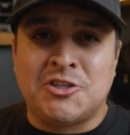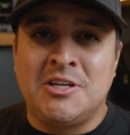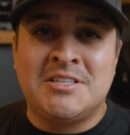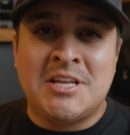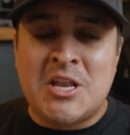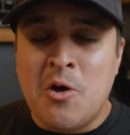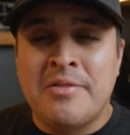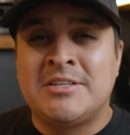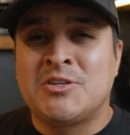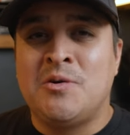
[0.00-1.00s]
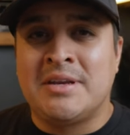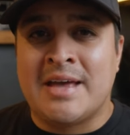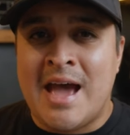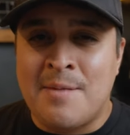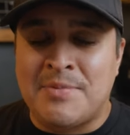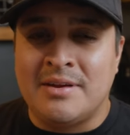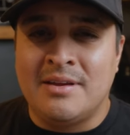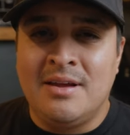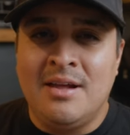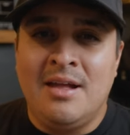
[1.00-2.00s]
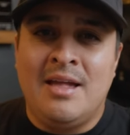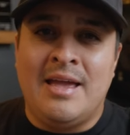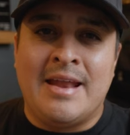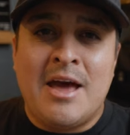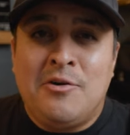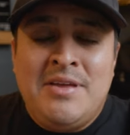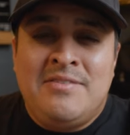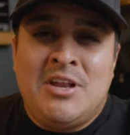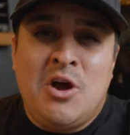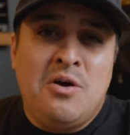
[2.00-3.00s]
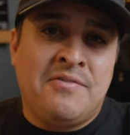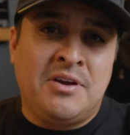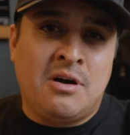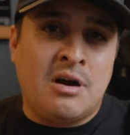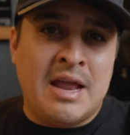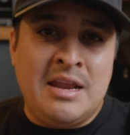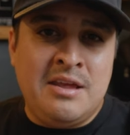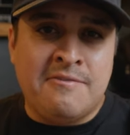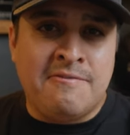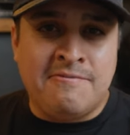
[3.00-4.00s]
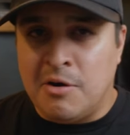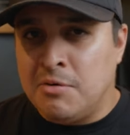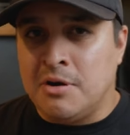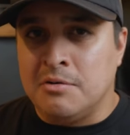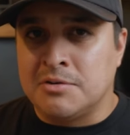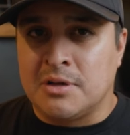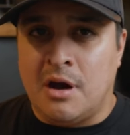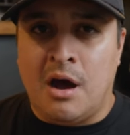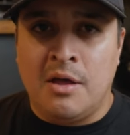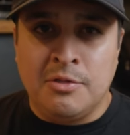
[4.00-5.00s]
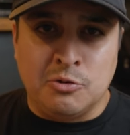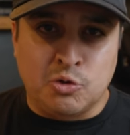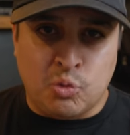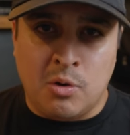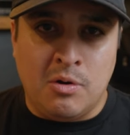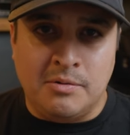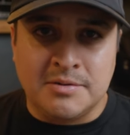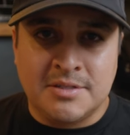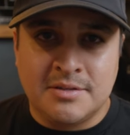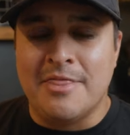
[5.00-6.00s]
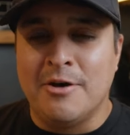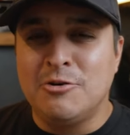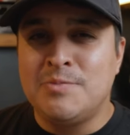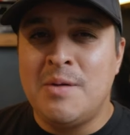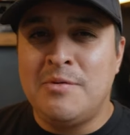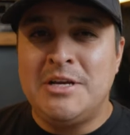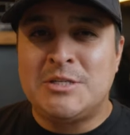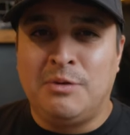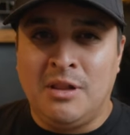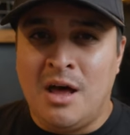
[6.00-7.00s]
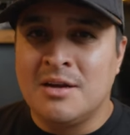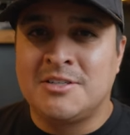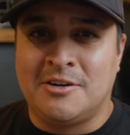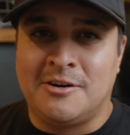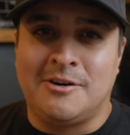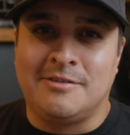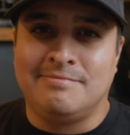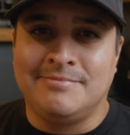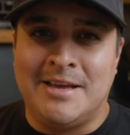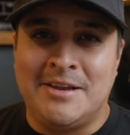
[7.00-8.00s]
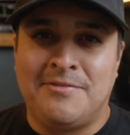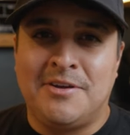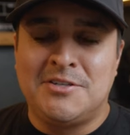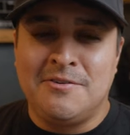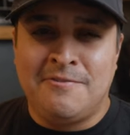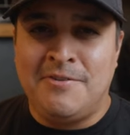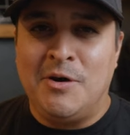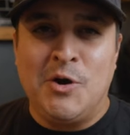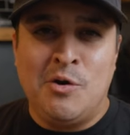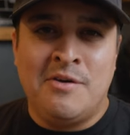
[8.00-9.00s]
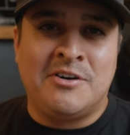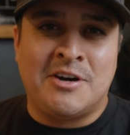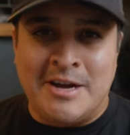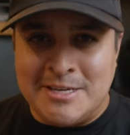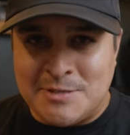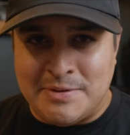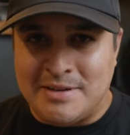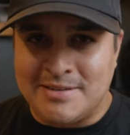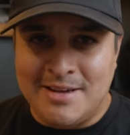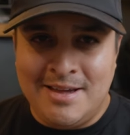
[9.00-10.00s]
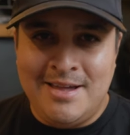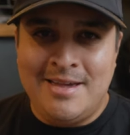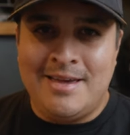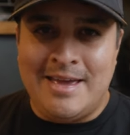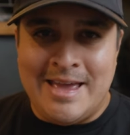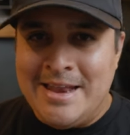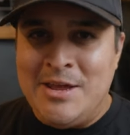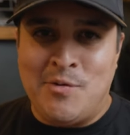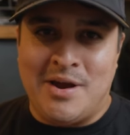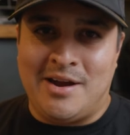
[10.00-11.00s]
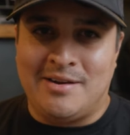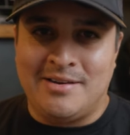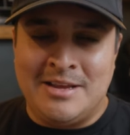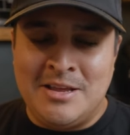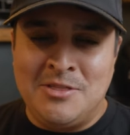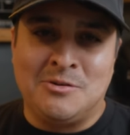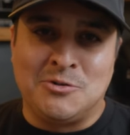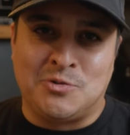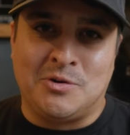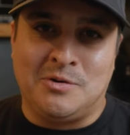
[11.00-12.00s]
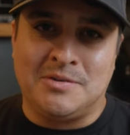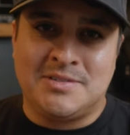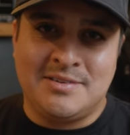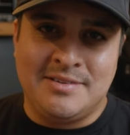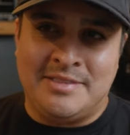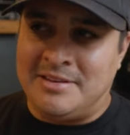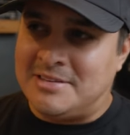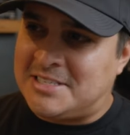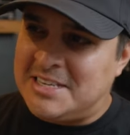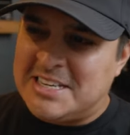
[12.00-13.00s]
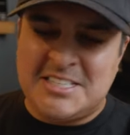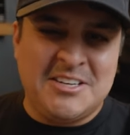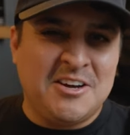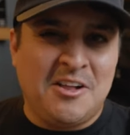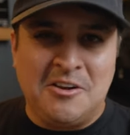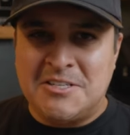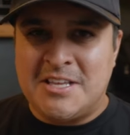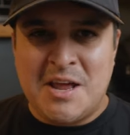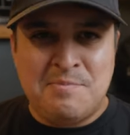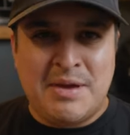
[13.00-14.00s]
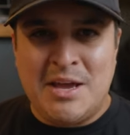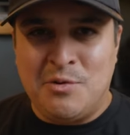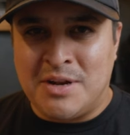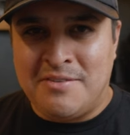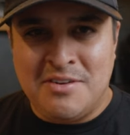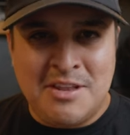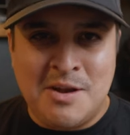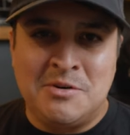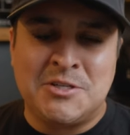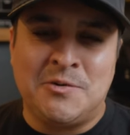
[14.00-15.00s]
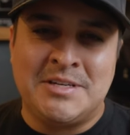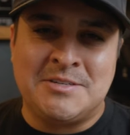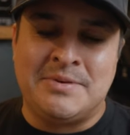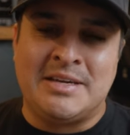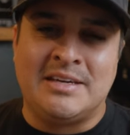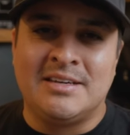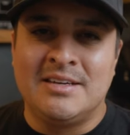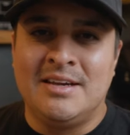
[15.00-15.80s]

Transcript: She doesn't know that's going to happen. And I don't even know if there are any photos on those rolls. Those memories belong to her. And if there's a photo of her husband anywhere in those rolls, the $60 that I paid, whatever the number's going to be,